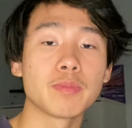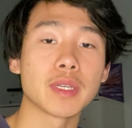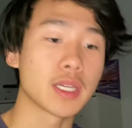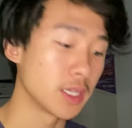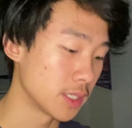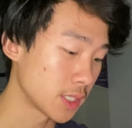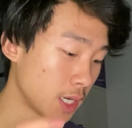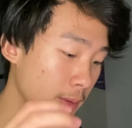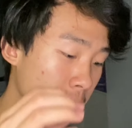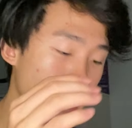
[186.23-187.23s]
because
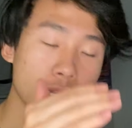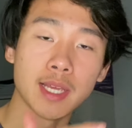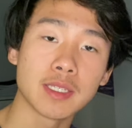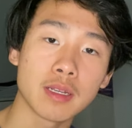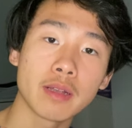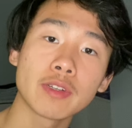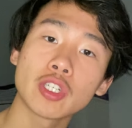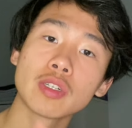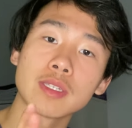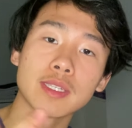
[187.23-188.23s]
the lesser
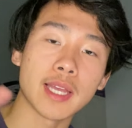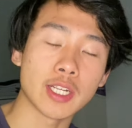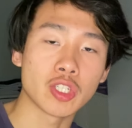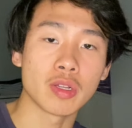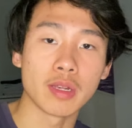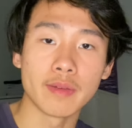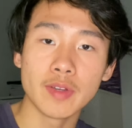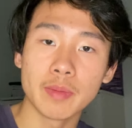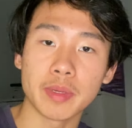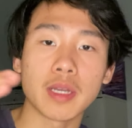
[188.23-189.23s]
curvature is attached to the liver,
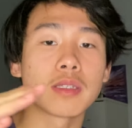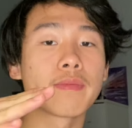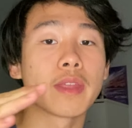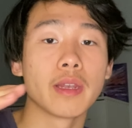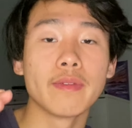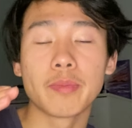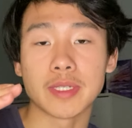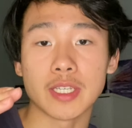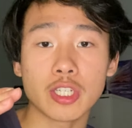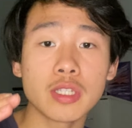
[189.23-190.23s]
and because of the liver
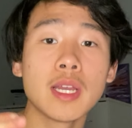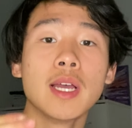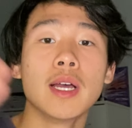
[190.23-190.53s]
position,